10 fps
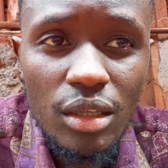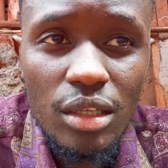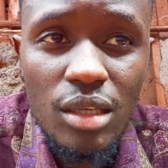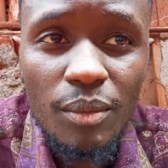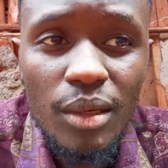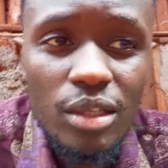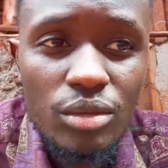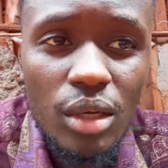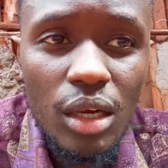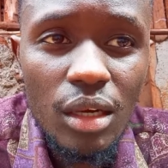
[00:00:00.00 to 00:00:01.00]
there's a place
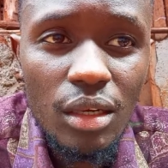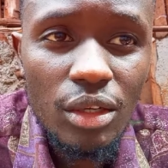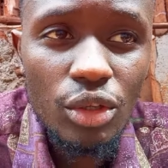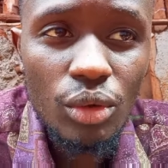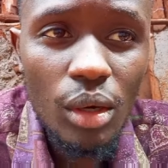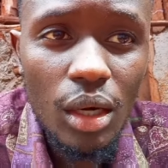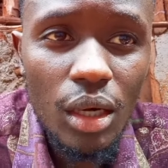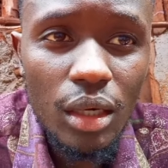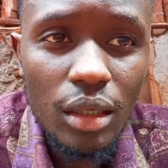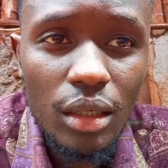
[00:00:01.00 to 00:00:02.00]
where you
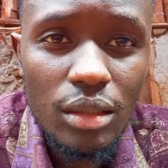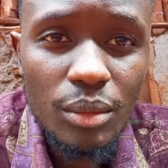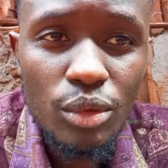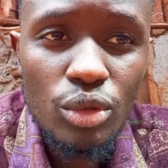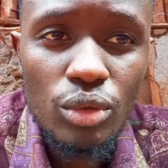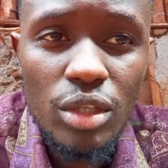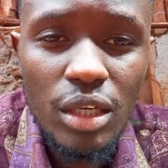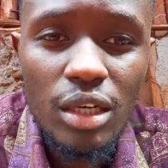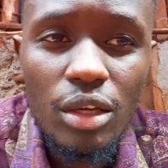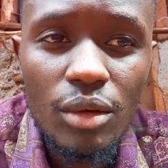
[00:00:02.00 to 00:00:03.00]
are supposed to
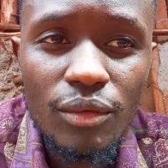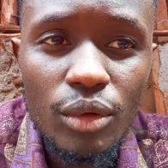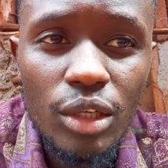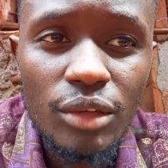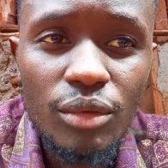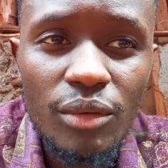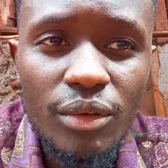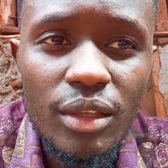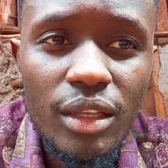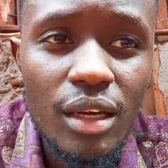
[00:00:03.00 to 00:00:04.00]
surrender your phone leave your
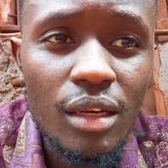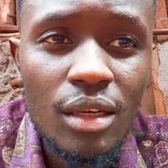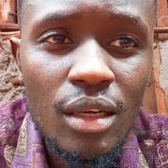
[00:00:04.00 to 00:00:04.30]
phone there